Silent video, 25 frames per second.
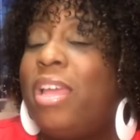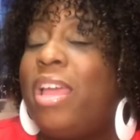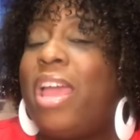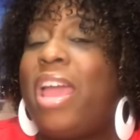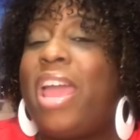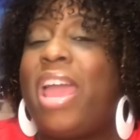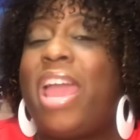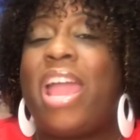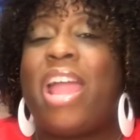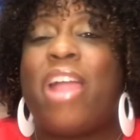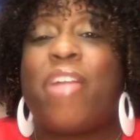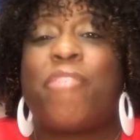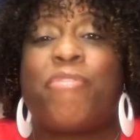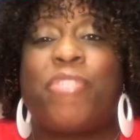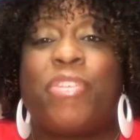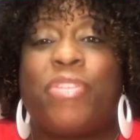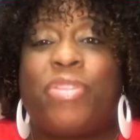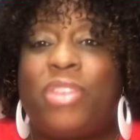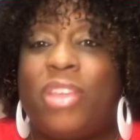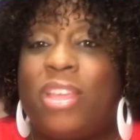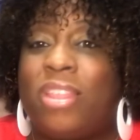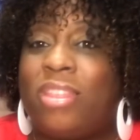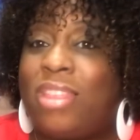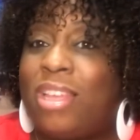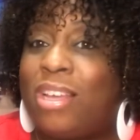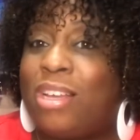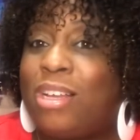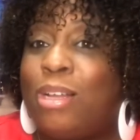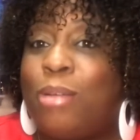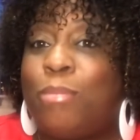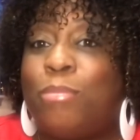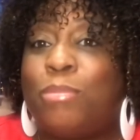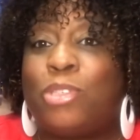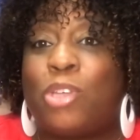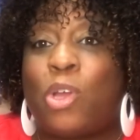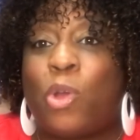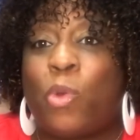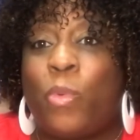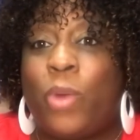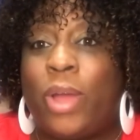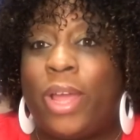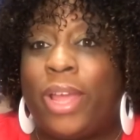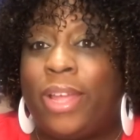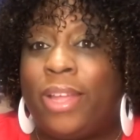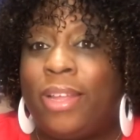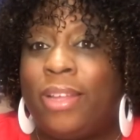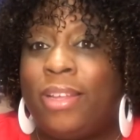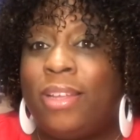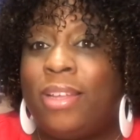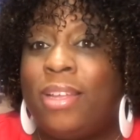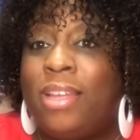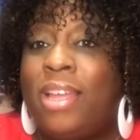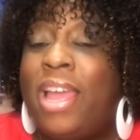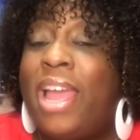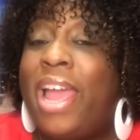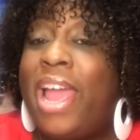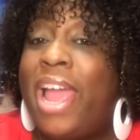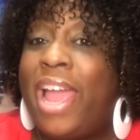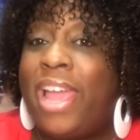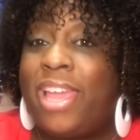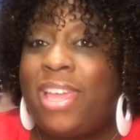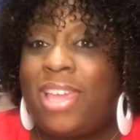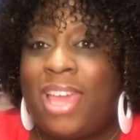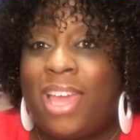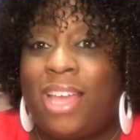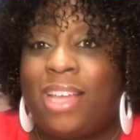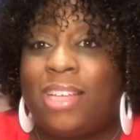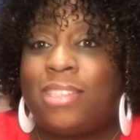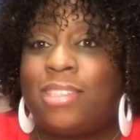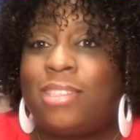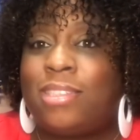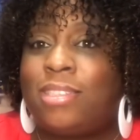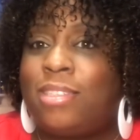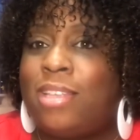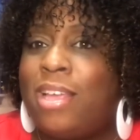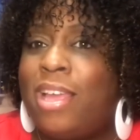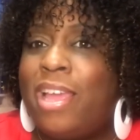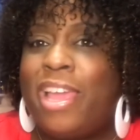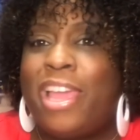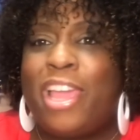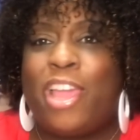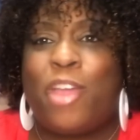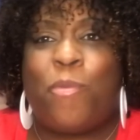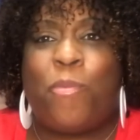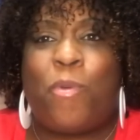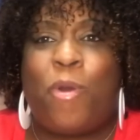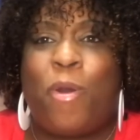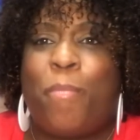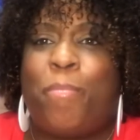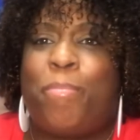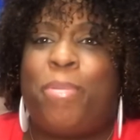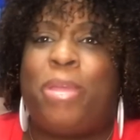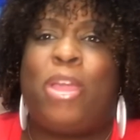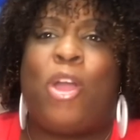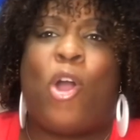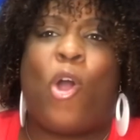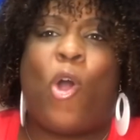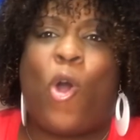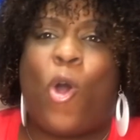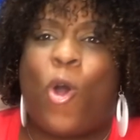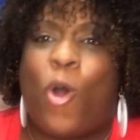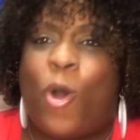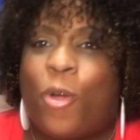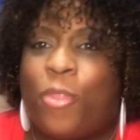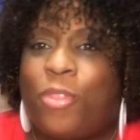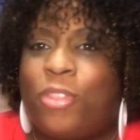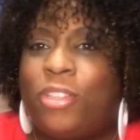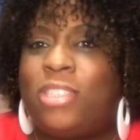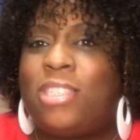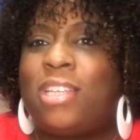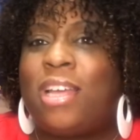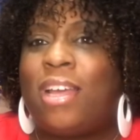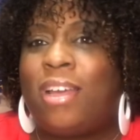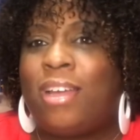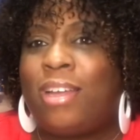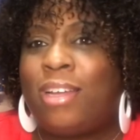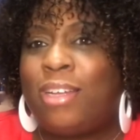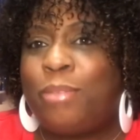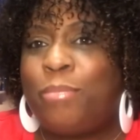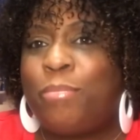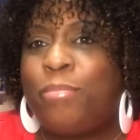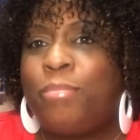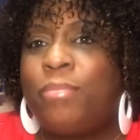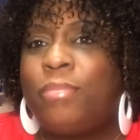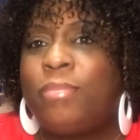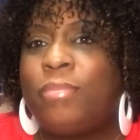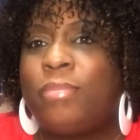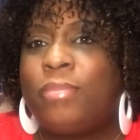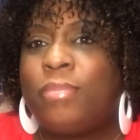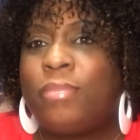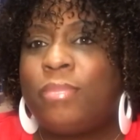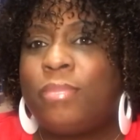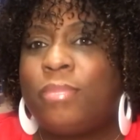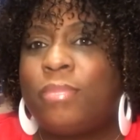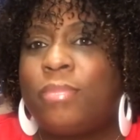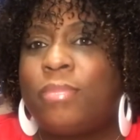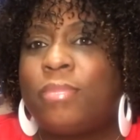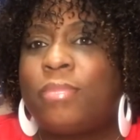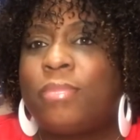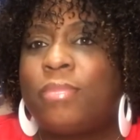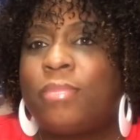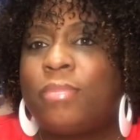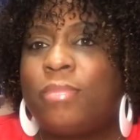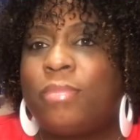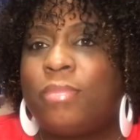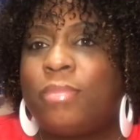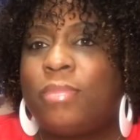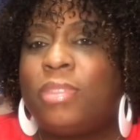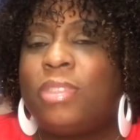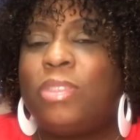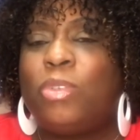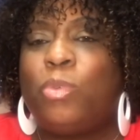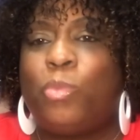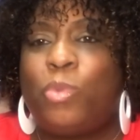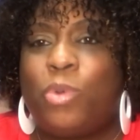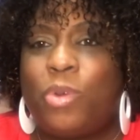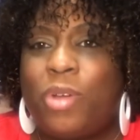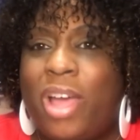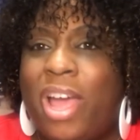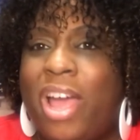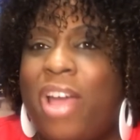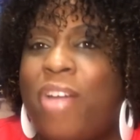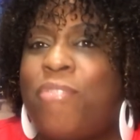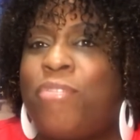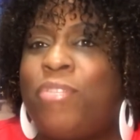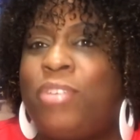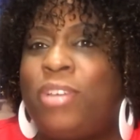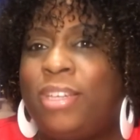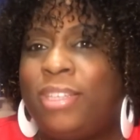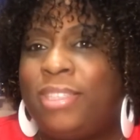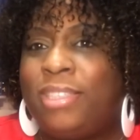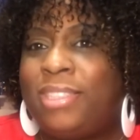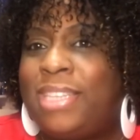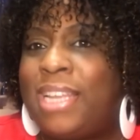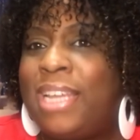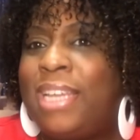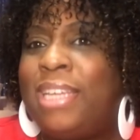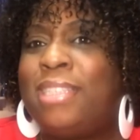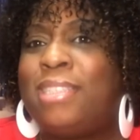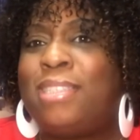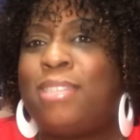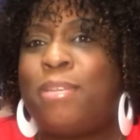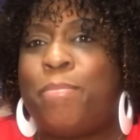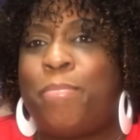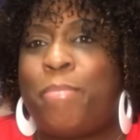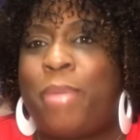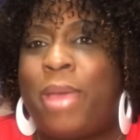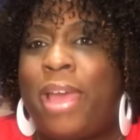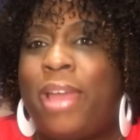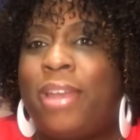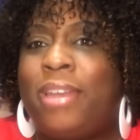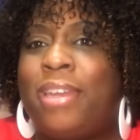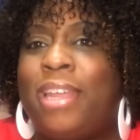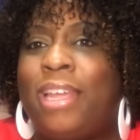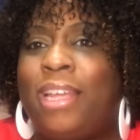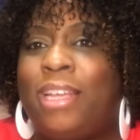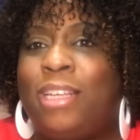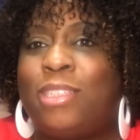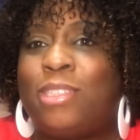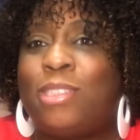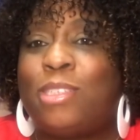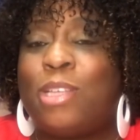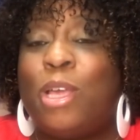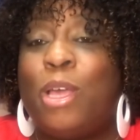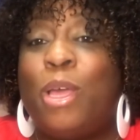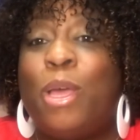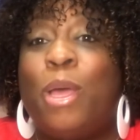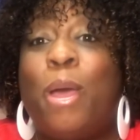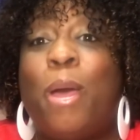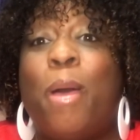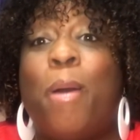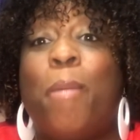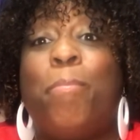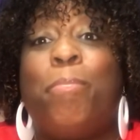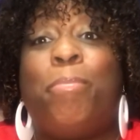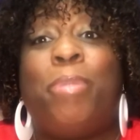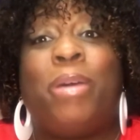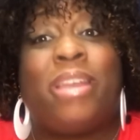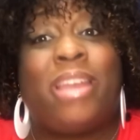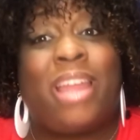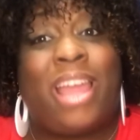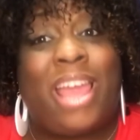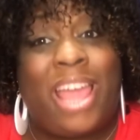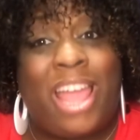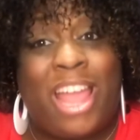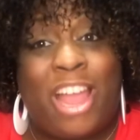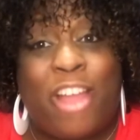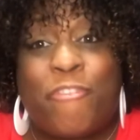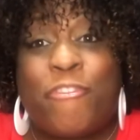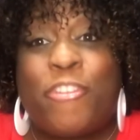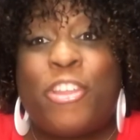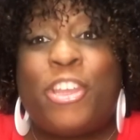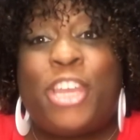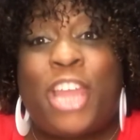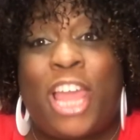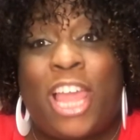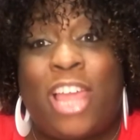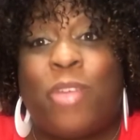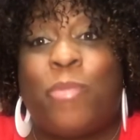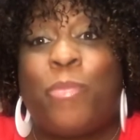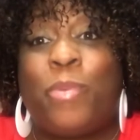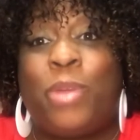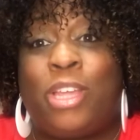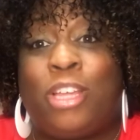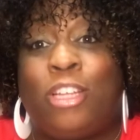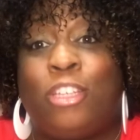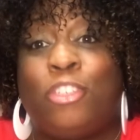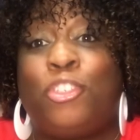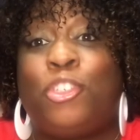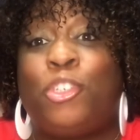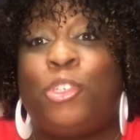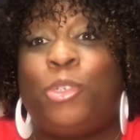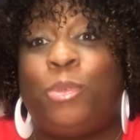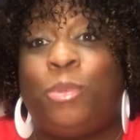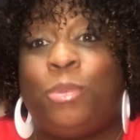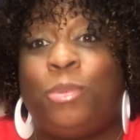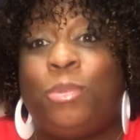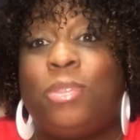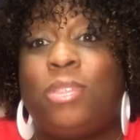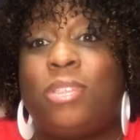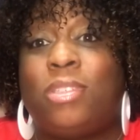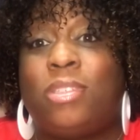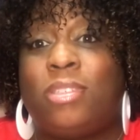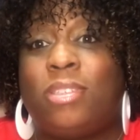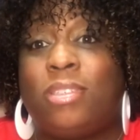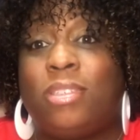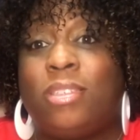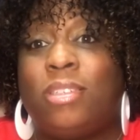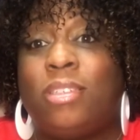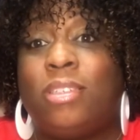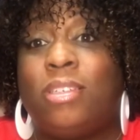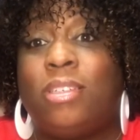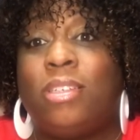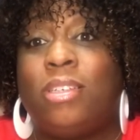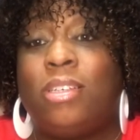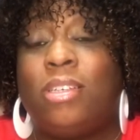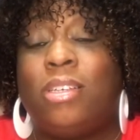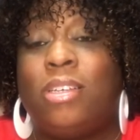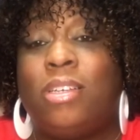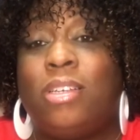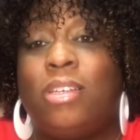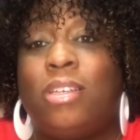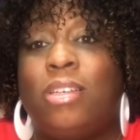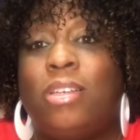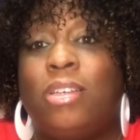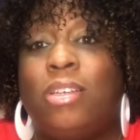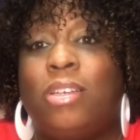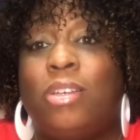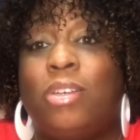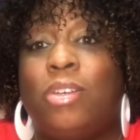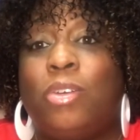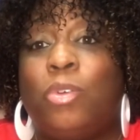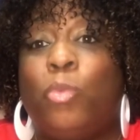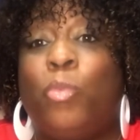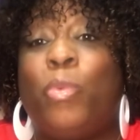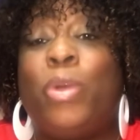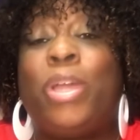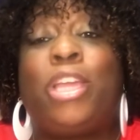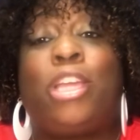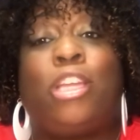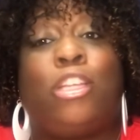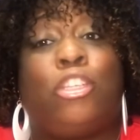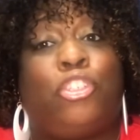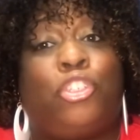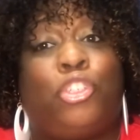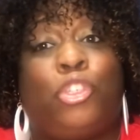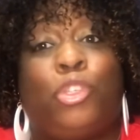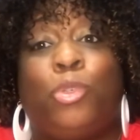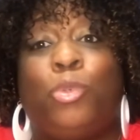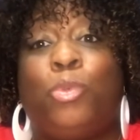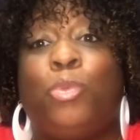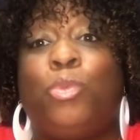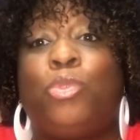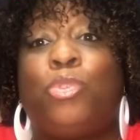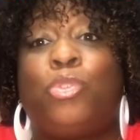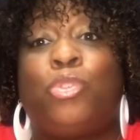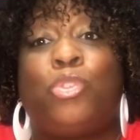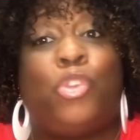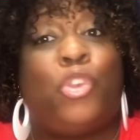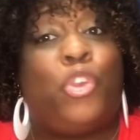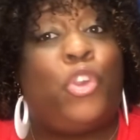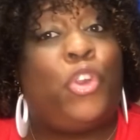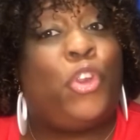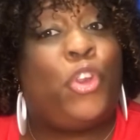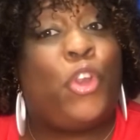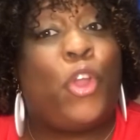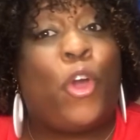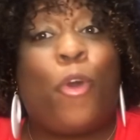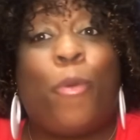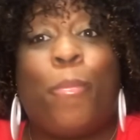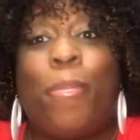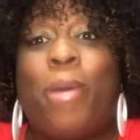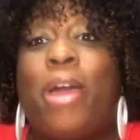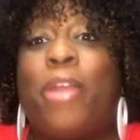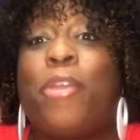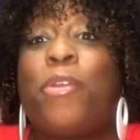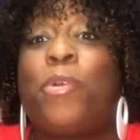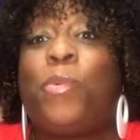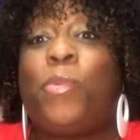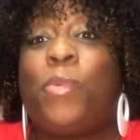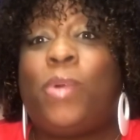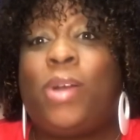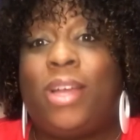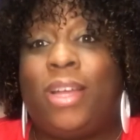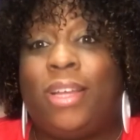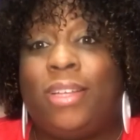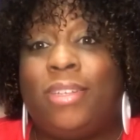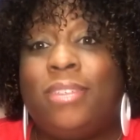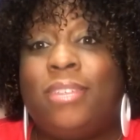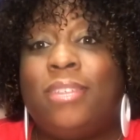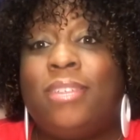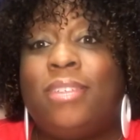everything that comes our way. And yes, it won't be all the time. We'll have good days and bad days, but every day we can choose. We can choose, no matter what,